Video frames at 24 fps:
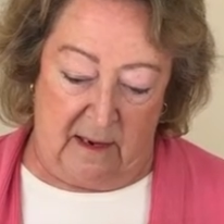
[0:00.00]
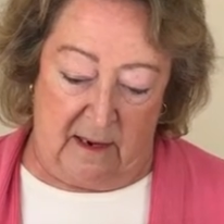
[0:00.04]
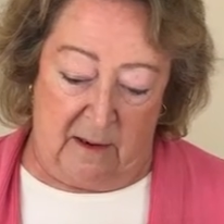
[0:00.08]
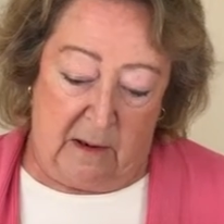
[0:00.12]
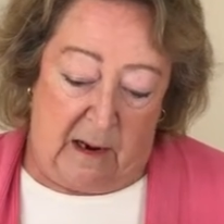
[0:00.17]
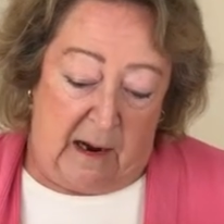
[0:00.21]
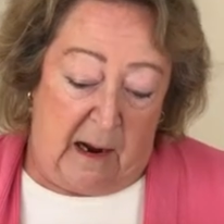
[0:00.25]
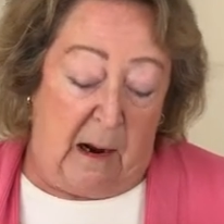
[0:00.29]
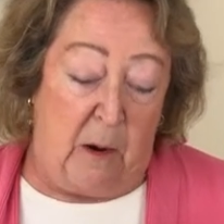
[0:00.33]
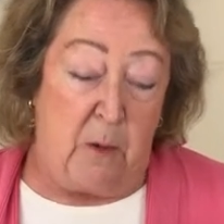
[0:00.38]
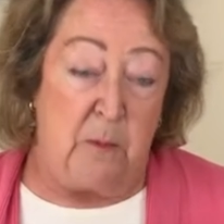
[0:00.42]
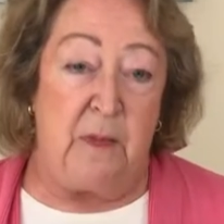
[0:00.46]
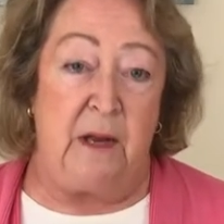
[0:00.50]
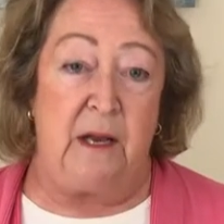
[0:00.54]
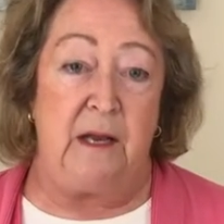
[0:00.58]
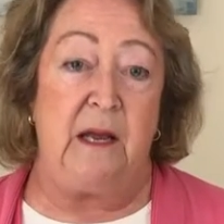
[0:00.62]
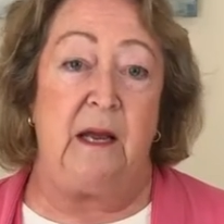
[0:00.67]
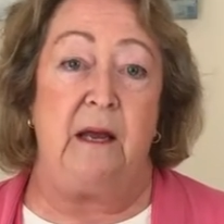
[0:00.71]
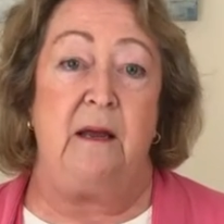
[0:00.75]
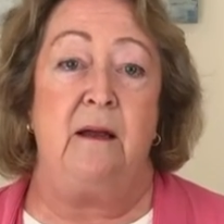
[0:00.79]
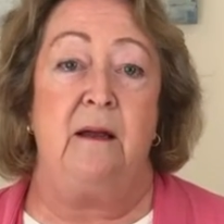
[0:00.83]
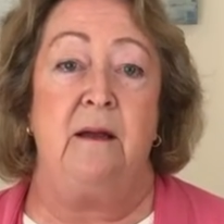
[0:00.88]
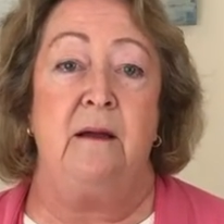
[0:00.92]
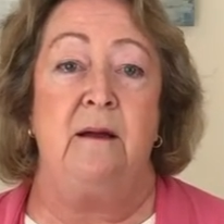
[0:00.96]
How
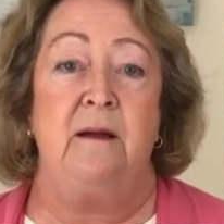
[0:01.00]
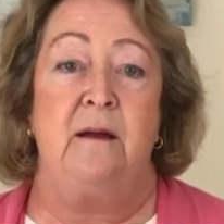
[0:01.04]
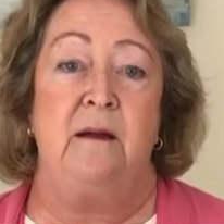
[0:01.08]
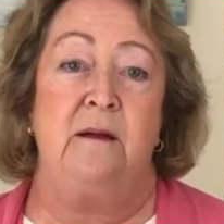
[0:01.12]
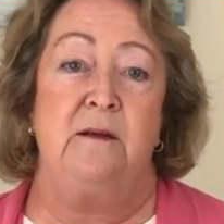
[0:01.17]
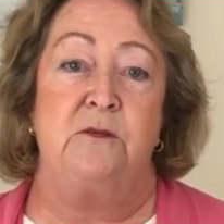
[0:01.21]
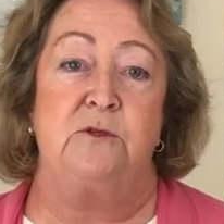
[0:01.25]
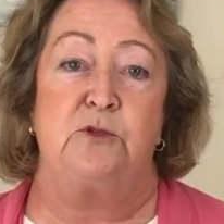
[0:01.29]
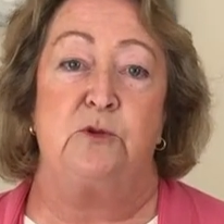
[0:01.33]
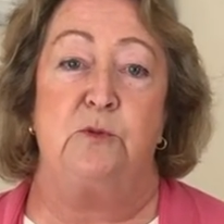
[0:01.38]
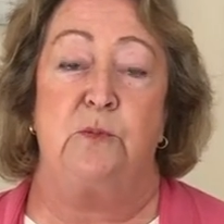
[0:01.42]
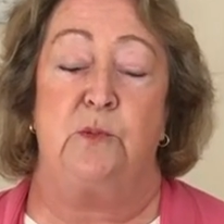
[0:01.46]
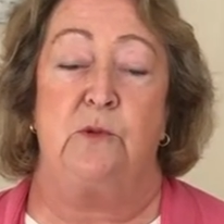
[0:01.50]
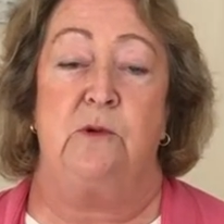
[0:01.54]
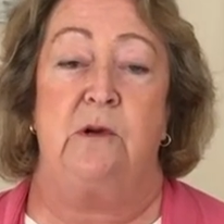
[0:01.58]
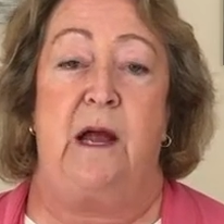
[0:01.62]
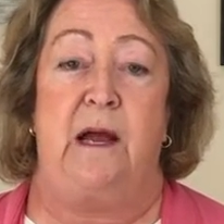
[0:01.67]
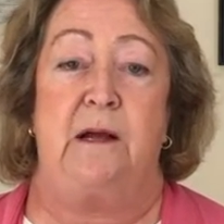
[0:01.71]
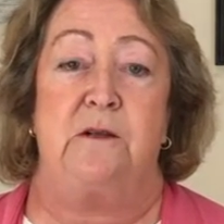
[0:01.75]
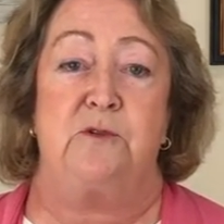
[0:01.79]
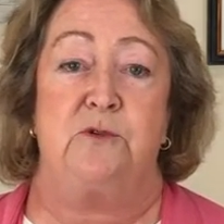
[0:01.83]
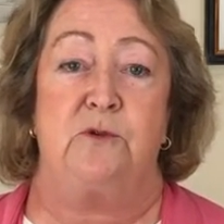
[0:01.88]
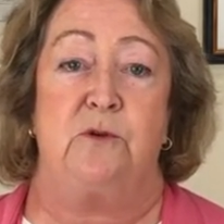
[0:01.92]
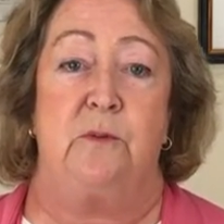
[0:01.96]
many
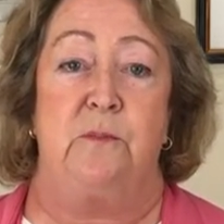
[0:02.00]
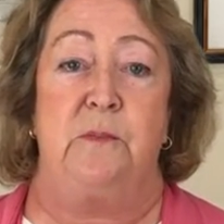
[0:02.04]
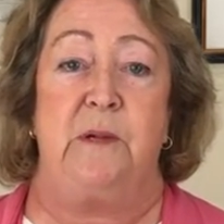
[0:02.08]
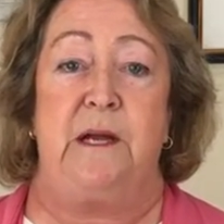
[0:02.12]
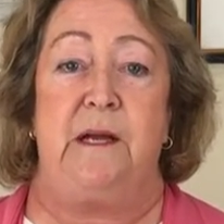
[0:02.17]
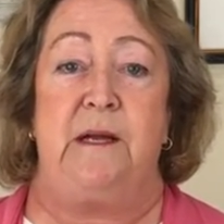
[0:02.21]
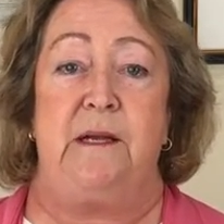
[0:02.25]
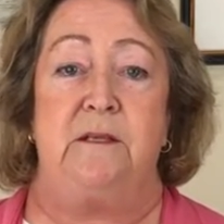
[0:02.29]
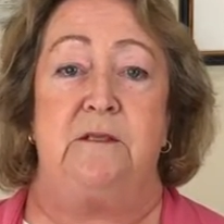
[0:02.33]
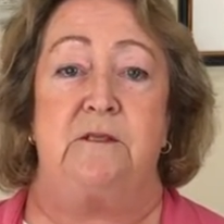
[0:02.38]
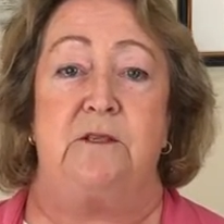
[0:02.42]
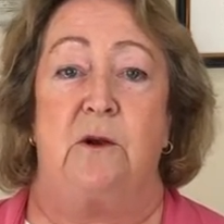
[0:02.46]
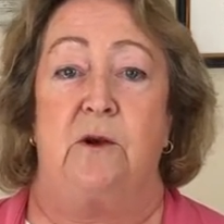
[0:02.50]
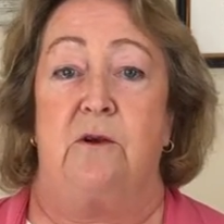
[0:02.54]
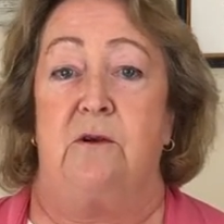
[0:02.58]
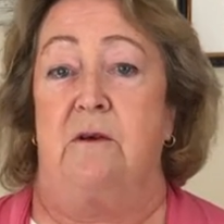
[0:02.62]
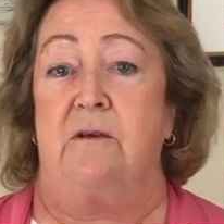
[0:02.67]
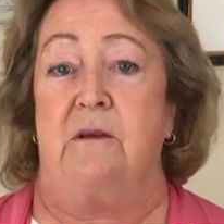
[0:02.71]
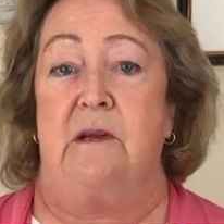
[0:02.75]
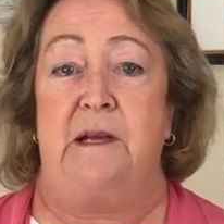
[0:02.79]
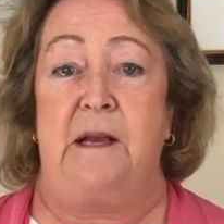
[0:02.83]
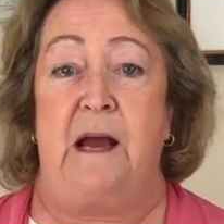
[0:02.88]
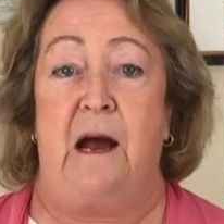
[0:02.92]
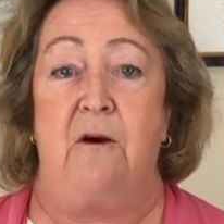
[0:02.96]
supernatural beings are
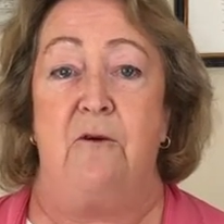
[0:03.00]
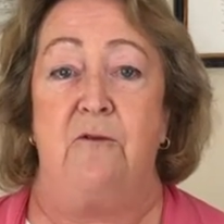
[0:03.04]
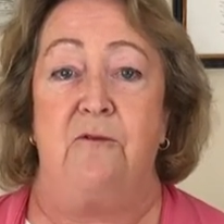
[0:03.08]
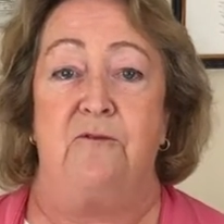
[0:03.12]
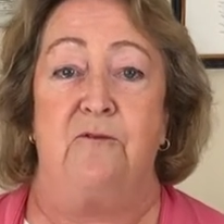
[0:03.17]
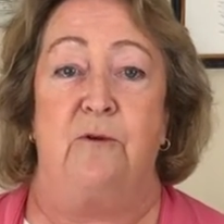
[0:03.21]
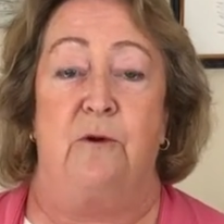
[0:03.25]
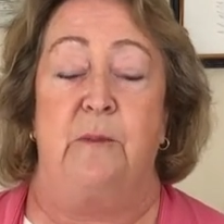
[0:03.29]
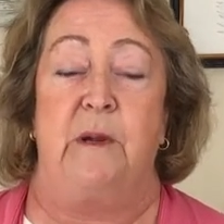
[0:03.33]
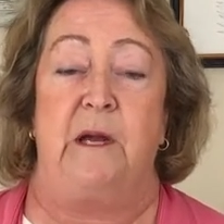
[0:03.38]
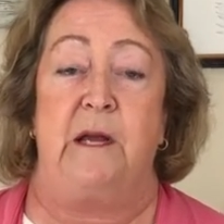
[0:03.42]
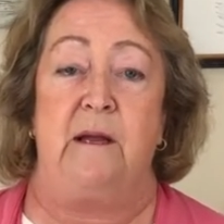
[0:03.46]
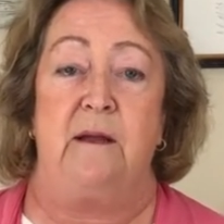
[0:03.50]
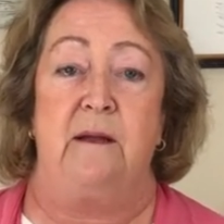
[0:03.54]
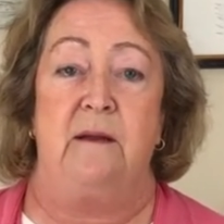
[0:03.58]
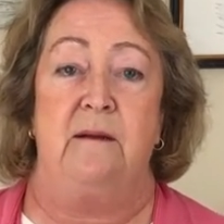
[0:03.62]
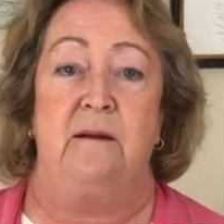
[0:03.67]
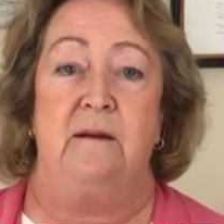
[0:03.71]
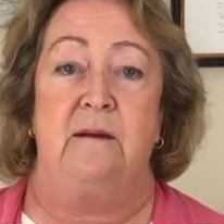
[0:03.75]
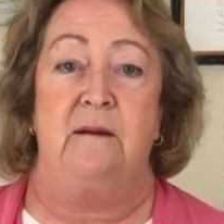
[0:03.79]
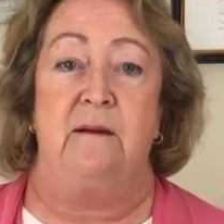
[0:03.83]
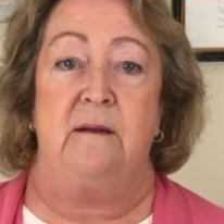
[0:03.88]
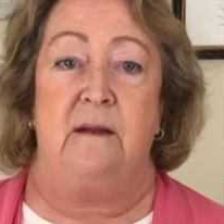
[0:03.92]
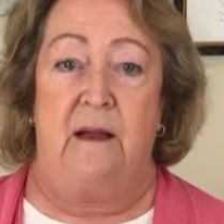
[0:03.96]
looking out for me
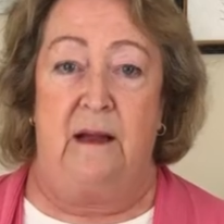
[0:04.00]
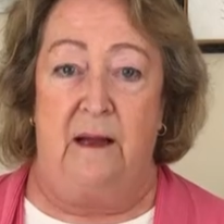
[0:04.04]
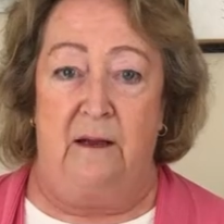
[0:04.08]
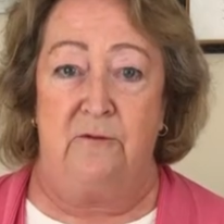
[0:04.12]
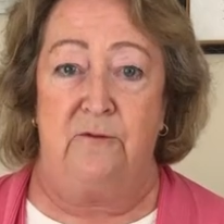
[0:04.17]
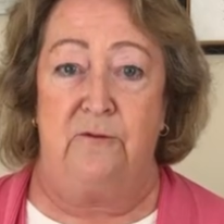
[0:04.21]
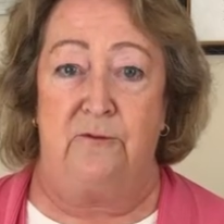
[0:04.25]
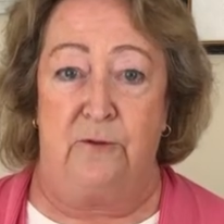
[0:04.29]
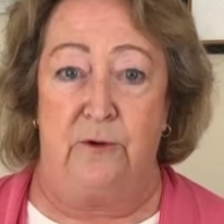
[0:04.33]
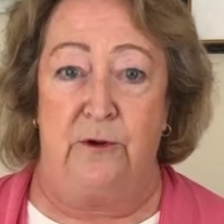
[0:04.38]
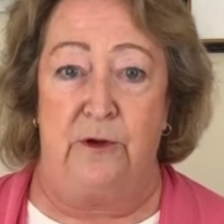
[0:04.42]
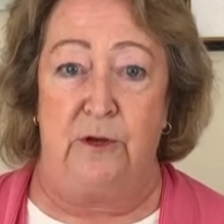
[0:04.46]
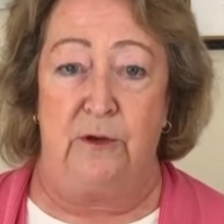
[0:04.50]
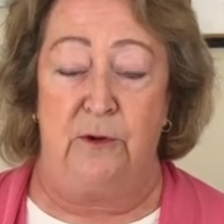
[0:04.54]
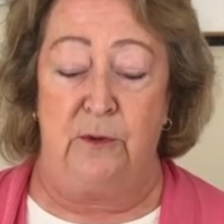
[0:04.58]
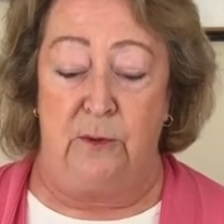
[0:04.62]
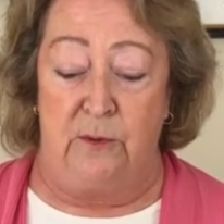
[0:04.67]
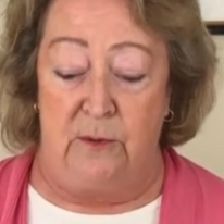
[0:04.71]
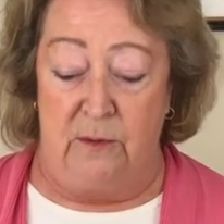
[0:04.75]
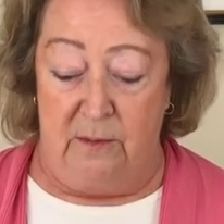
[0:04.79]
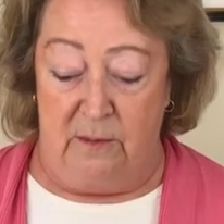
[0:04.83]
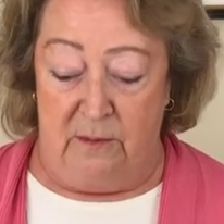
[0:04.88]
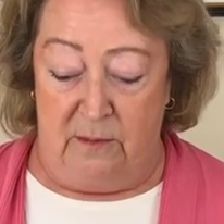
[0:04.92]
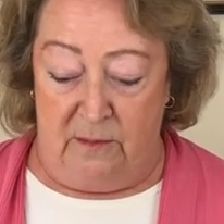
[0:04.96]
and for
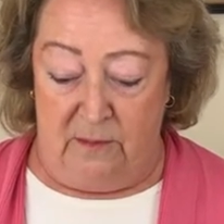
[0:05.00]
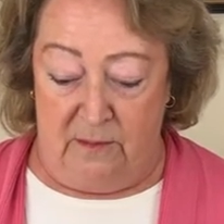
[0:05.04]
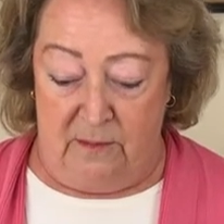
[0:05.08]
you?